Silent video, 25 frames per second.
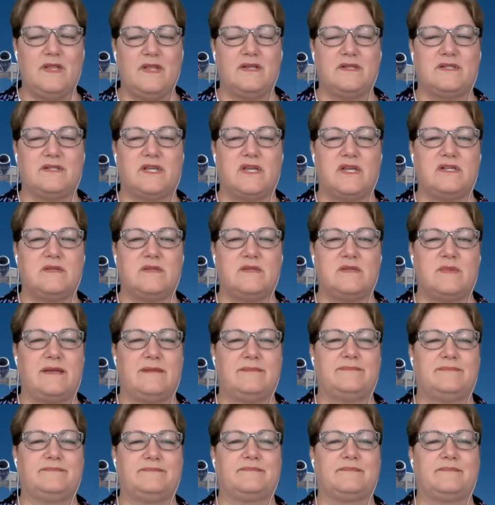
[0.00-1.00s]
Excuse
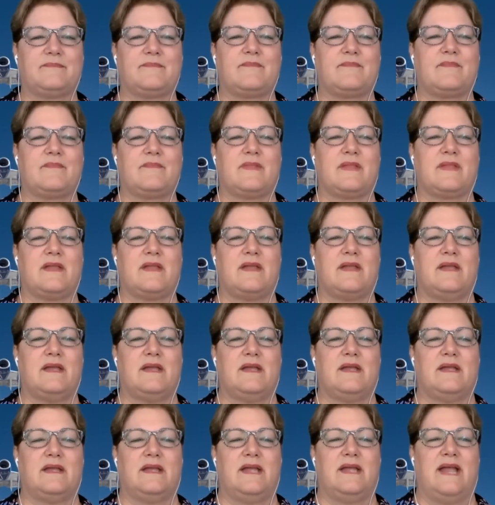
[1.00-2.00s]
me.
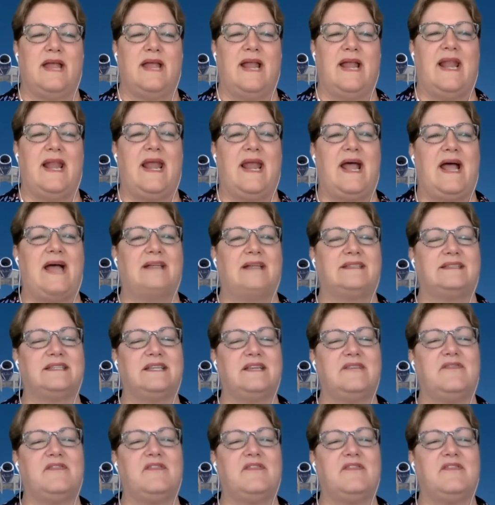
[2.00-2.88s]
Lastly,